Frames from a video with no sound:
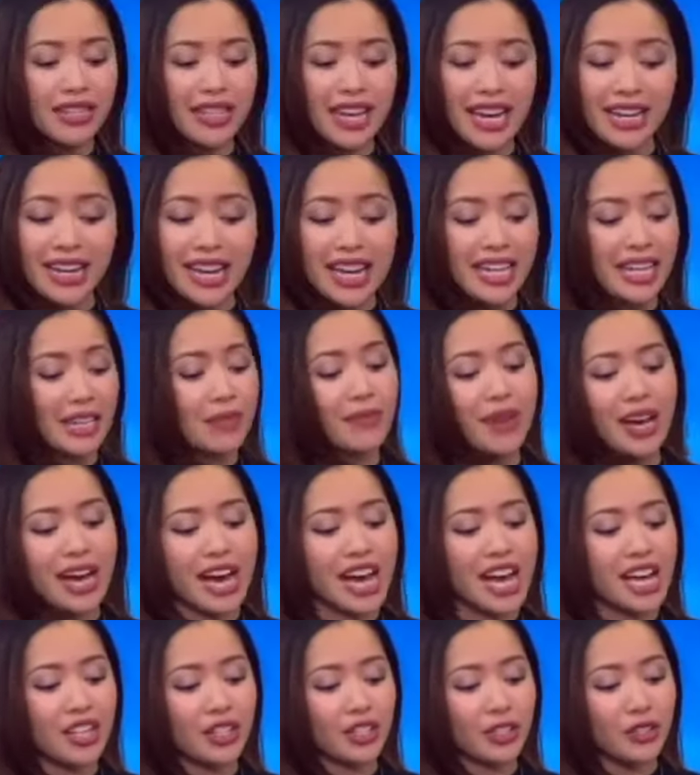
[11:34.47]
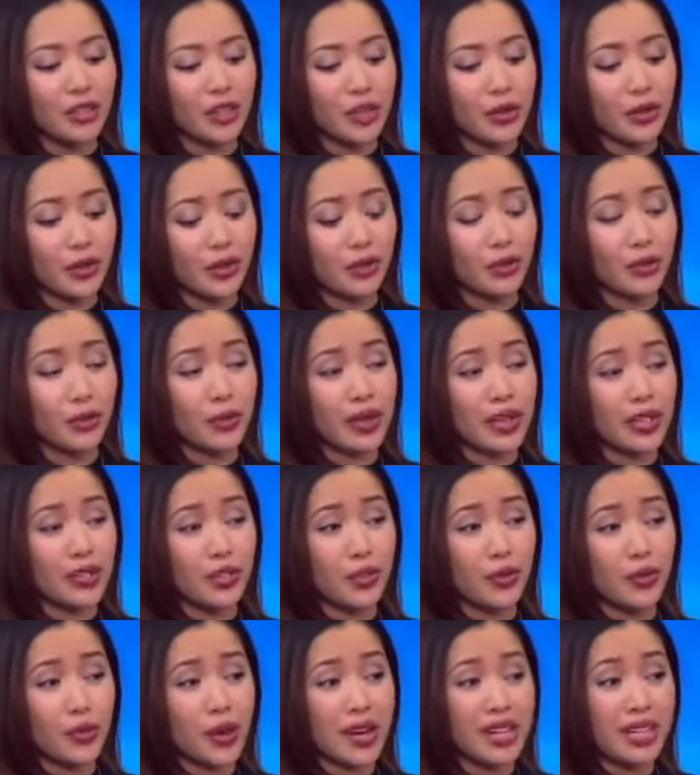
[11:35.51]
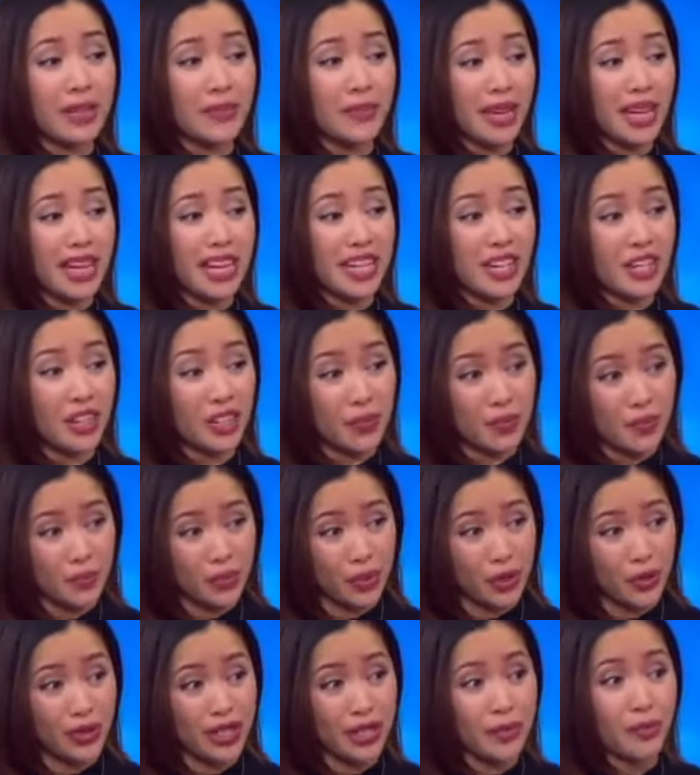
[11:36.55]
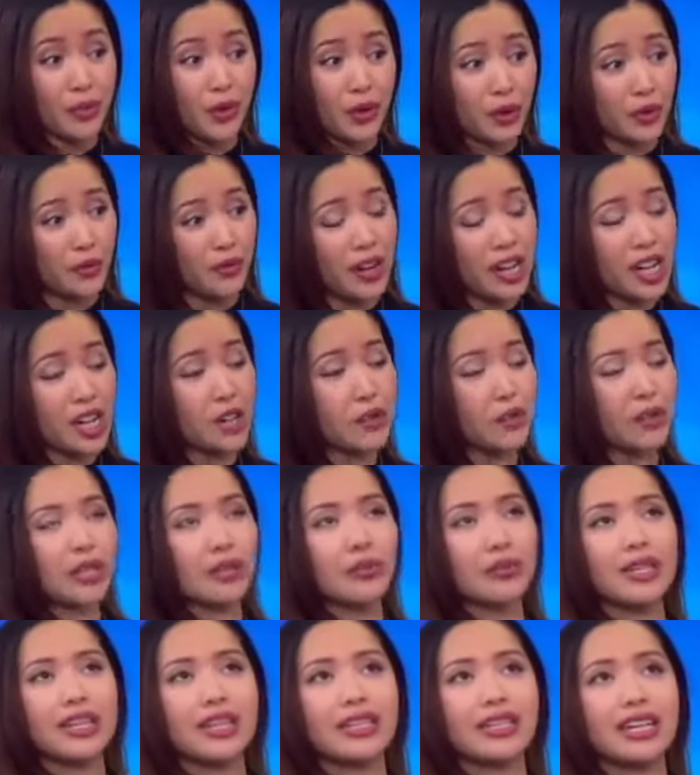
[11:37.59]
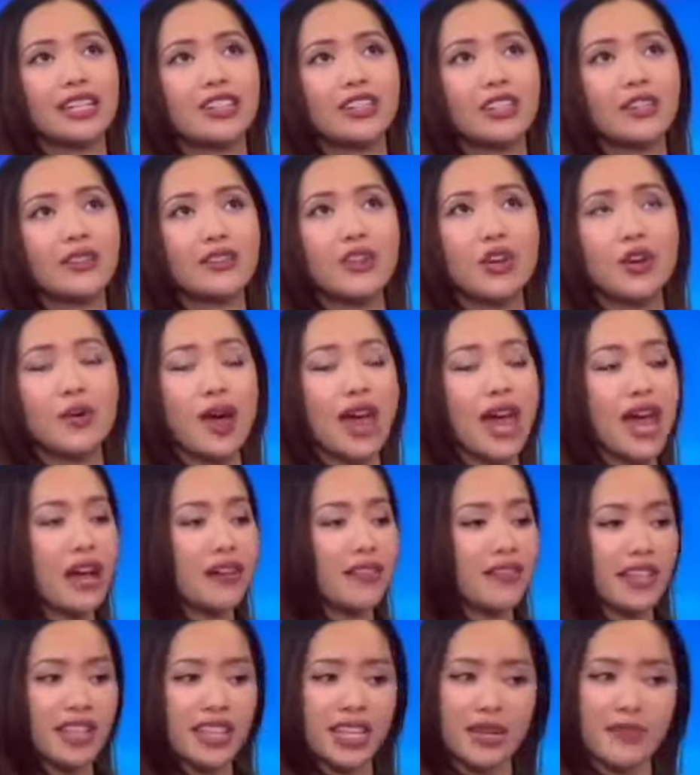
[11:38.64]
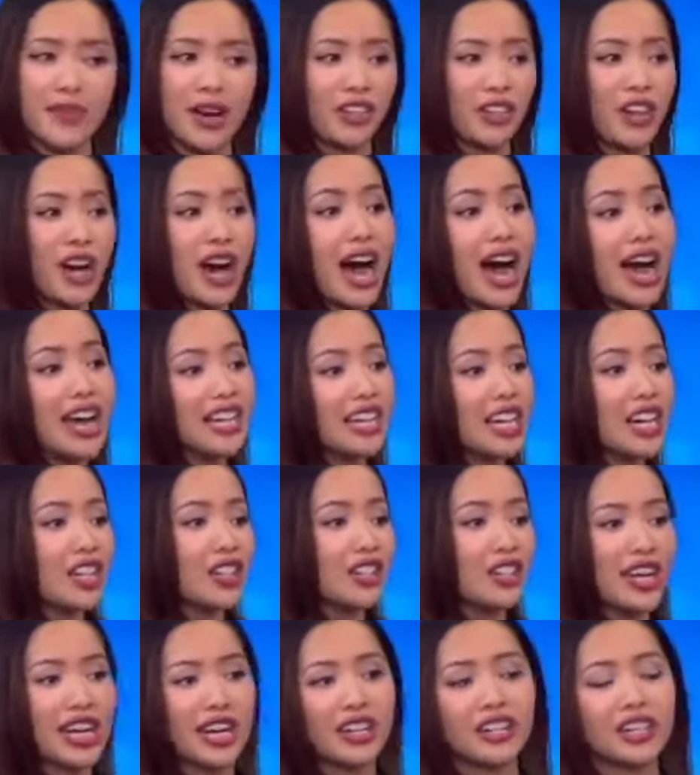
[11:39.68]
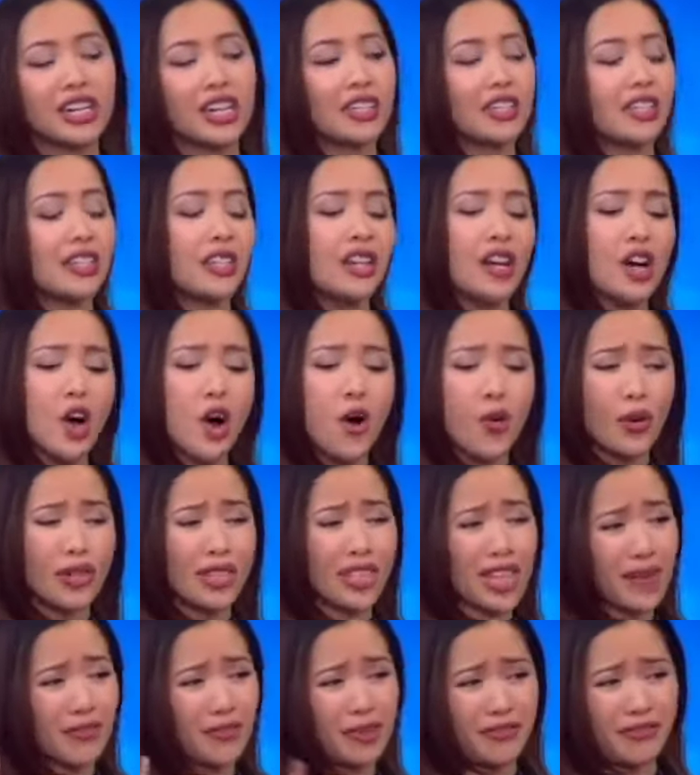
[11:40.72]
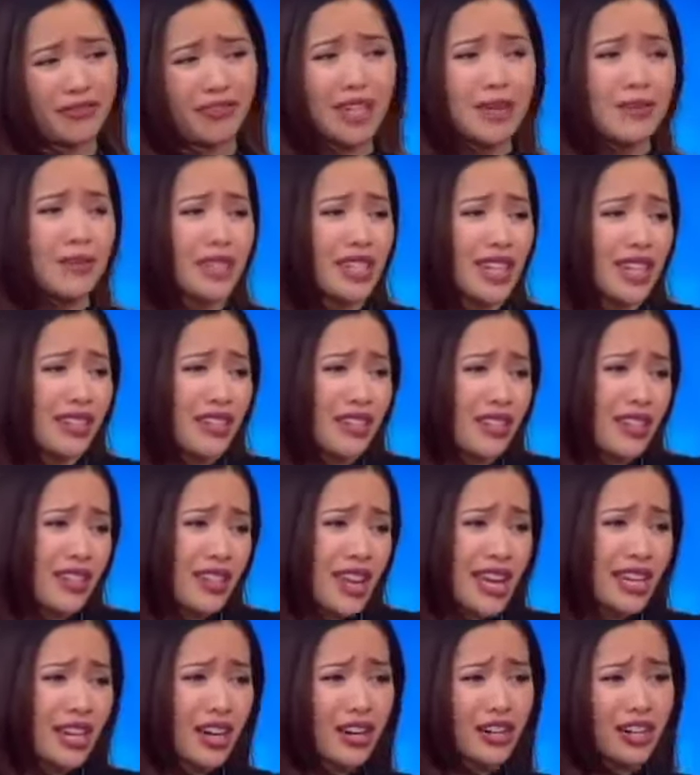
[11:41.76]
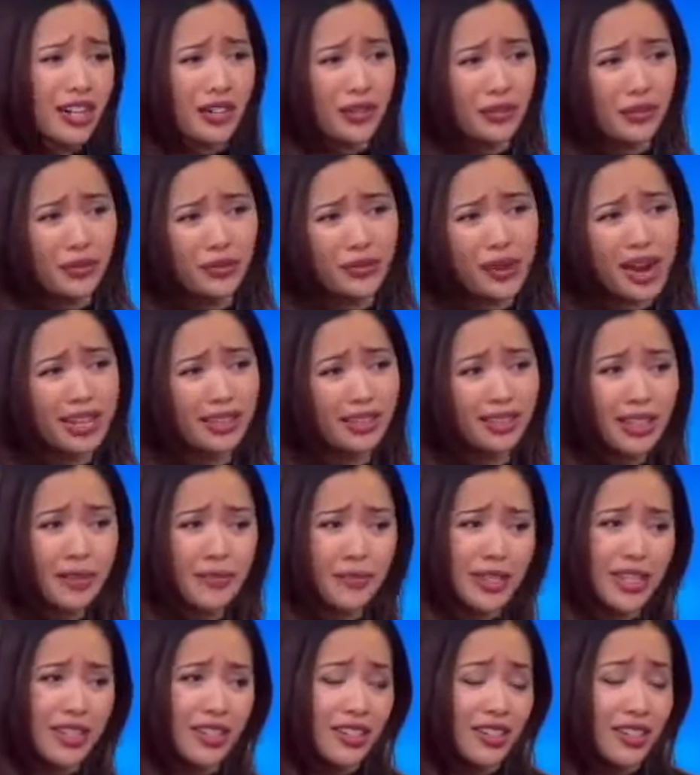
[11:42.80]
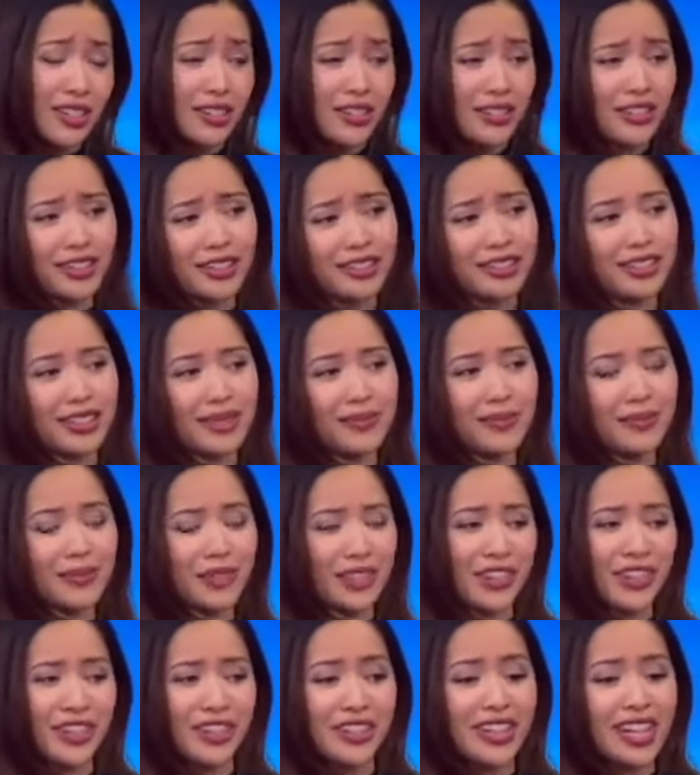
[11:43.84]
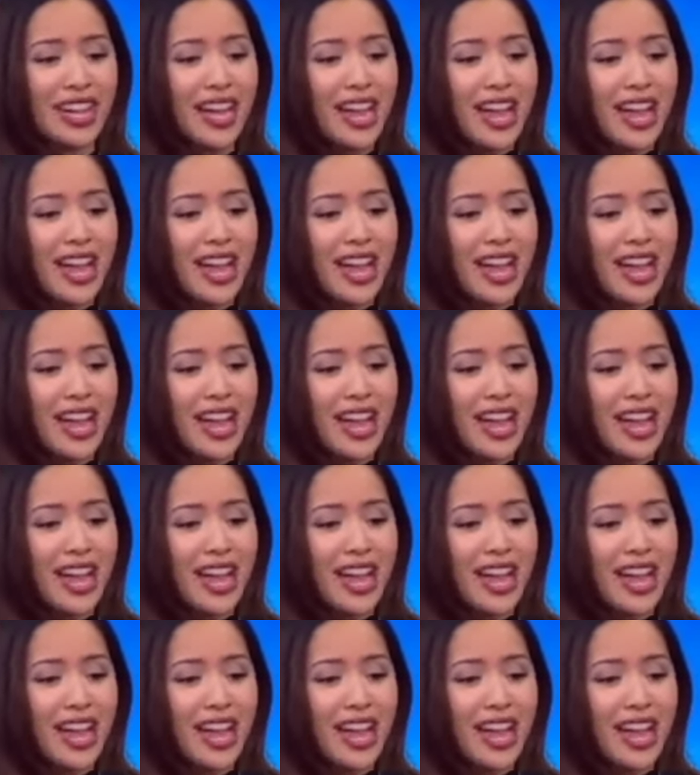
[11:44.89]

get any bag, you go through a 20-page beauty profile where we get to know everything about your eye color, hair color, what type of lipstick do you like, are you a red lippy girl or nude lip girl,